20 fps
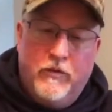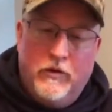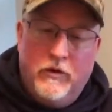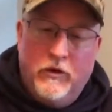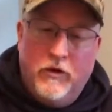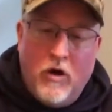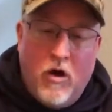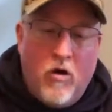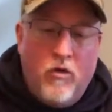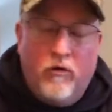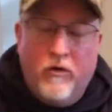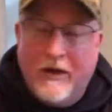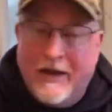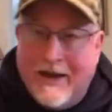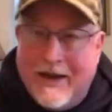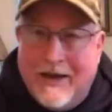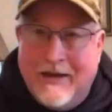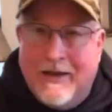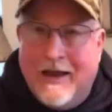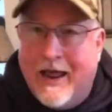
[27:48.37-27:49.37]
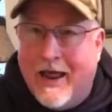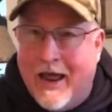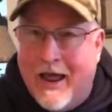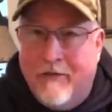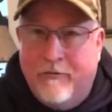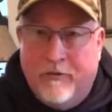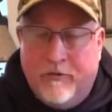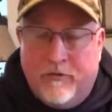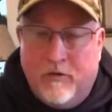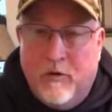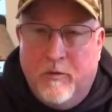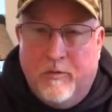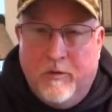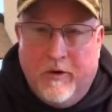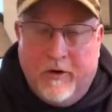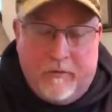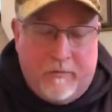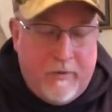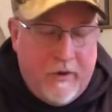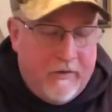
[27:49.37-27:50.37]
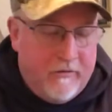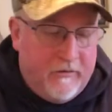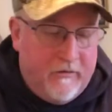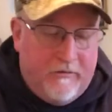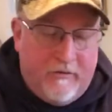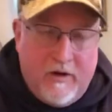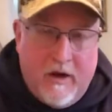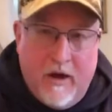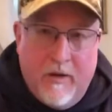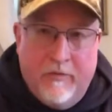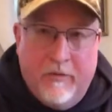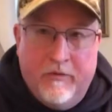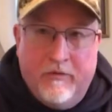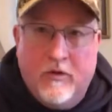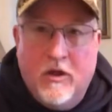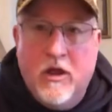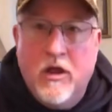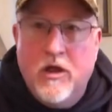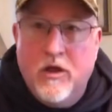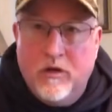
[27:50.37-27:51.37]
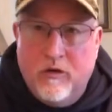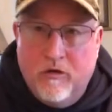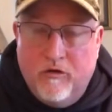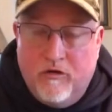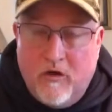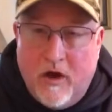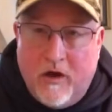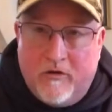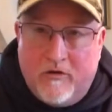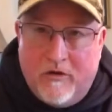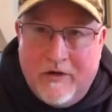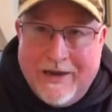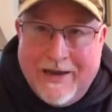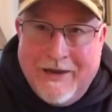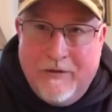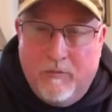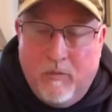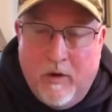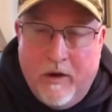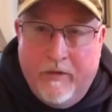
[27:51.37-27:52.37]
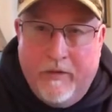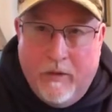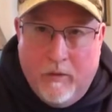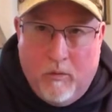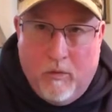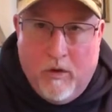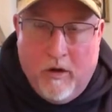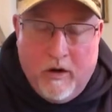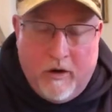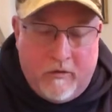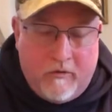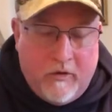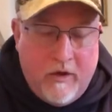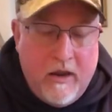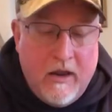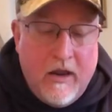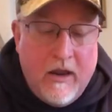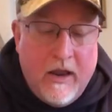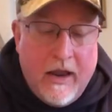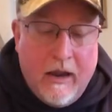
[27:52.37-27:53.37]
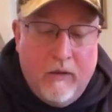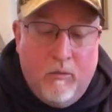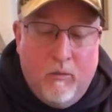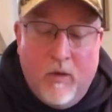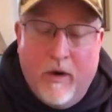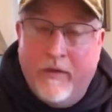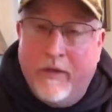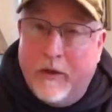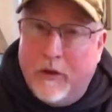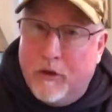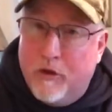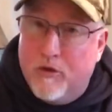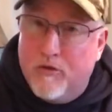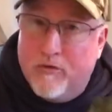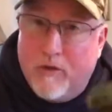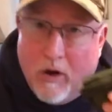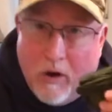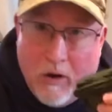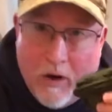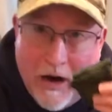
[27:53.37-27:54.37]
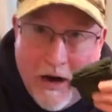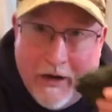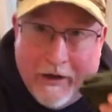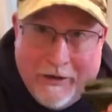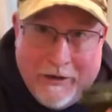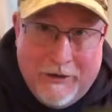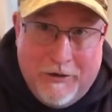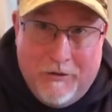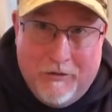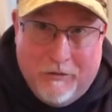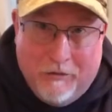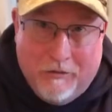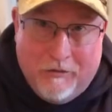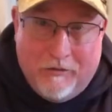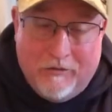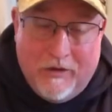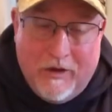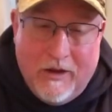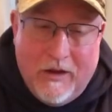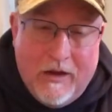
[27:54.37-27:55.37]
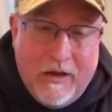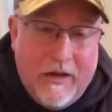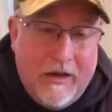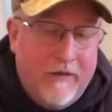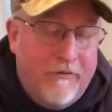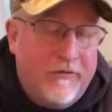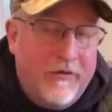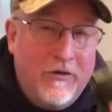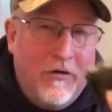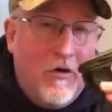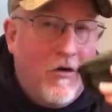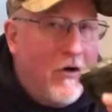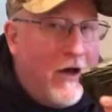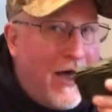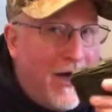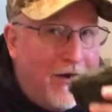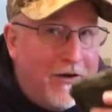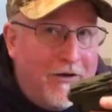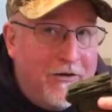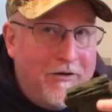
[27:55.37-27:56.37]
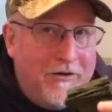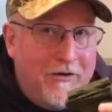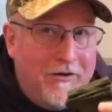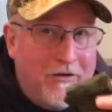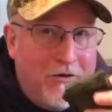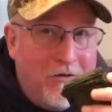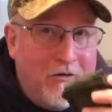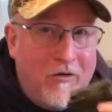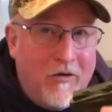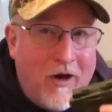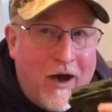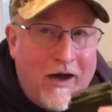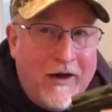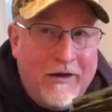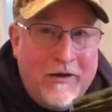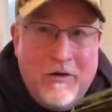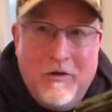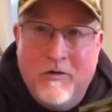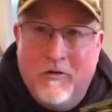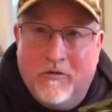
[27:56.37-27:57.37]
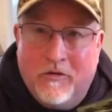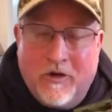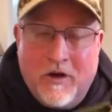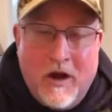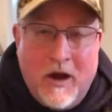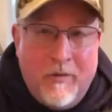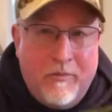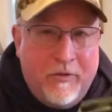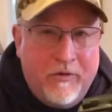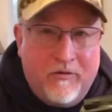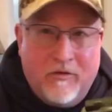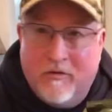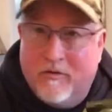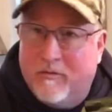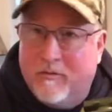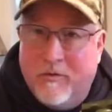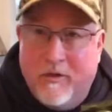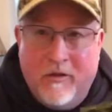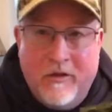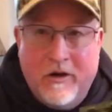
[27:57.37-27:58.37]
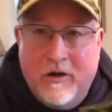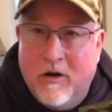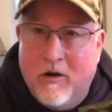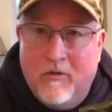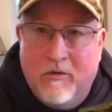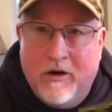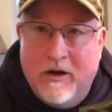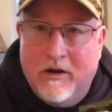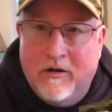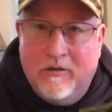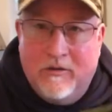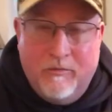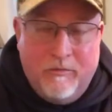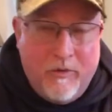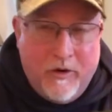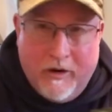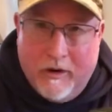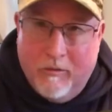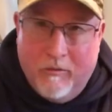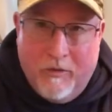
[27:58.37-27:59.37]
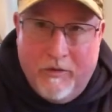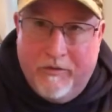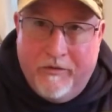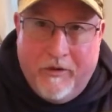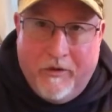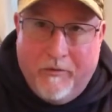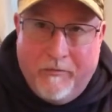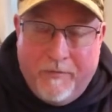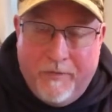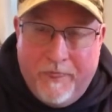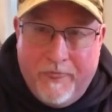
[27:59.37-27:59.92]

you don't need to have a super expensive compass. You just need one that works and one that you know how to use. If you don't how to don't know how to use a compass, there's really no need to bring it with you.